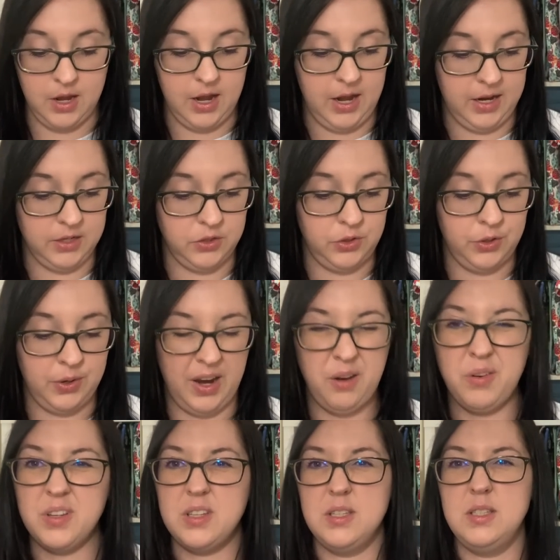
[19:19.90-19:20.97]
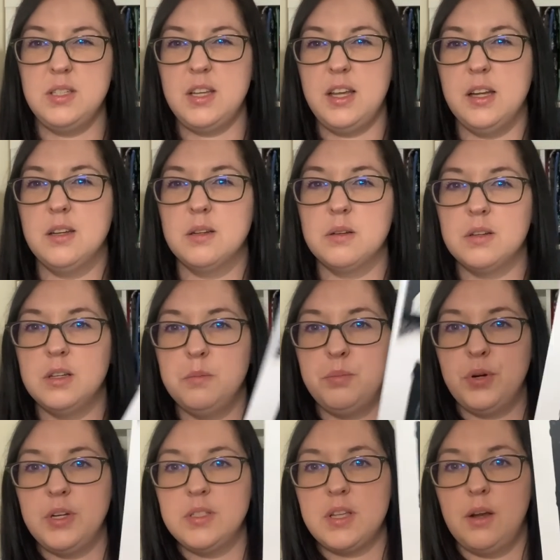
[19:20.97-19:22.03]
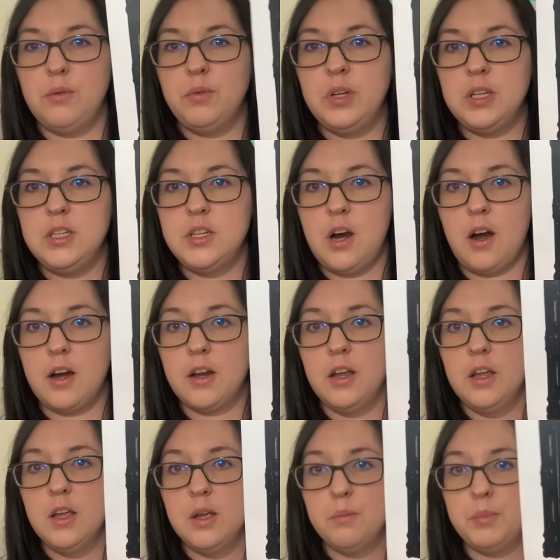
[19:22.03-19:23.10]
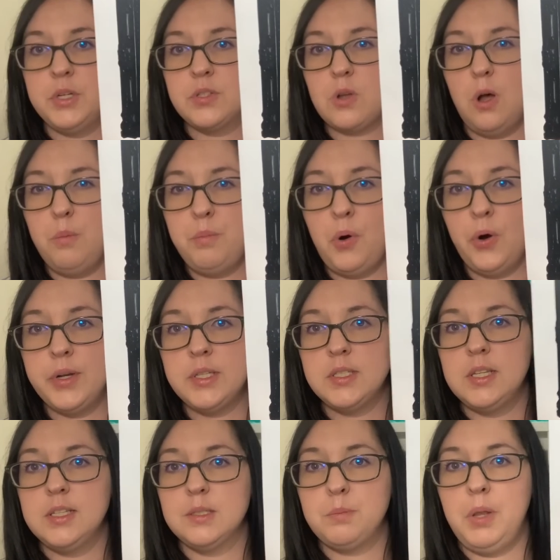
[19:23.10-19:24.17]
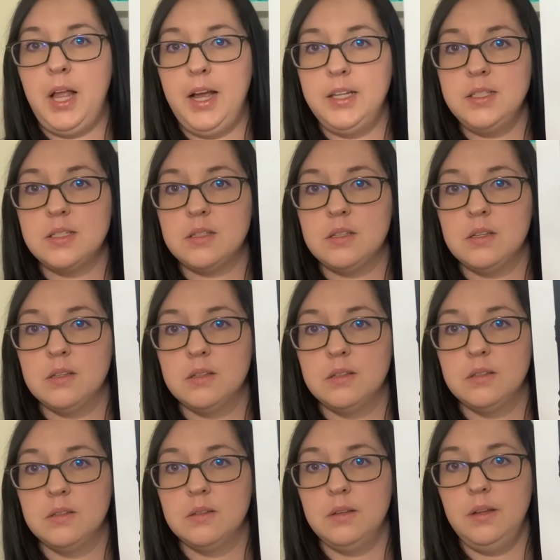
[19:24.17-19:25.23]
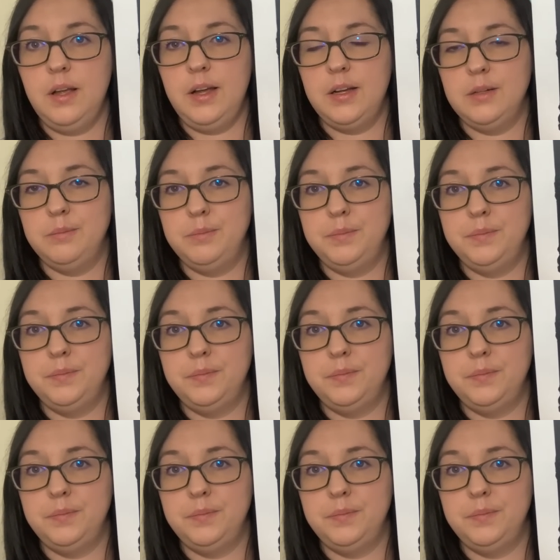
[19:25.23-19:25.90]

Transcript: and you can't really see it. It prints out really dark, but it's called Poisonous Plants. Um,